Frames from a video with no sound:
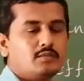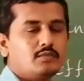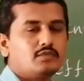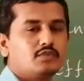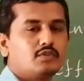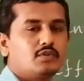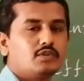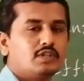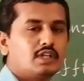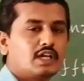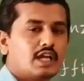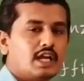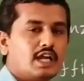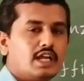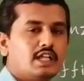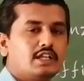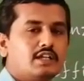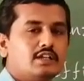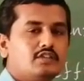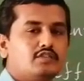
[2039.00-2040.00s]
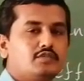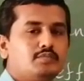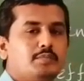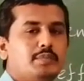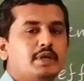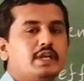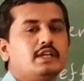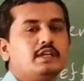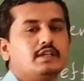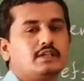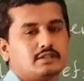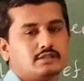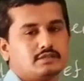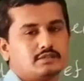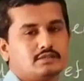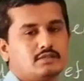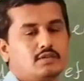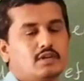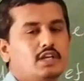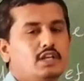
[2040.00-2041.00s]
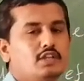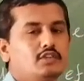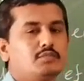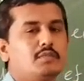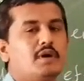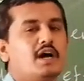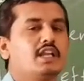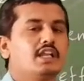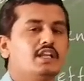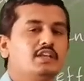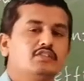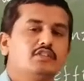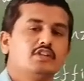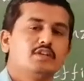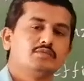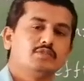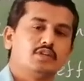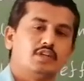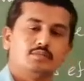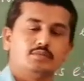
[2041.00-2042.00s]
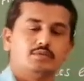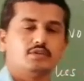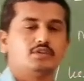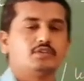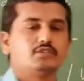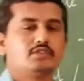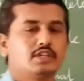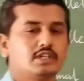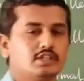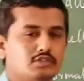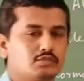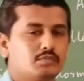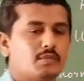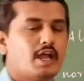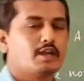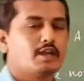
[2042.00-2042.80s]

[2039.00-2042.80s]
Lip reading: So, the color is pink, only small enzymes are produced and small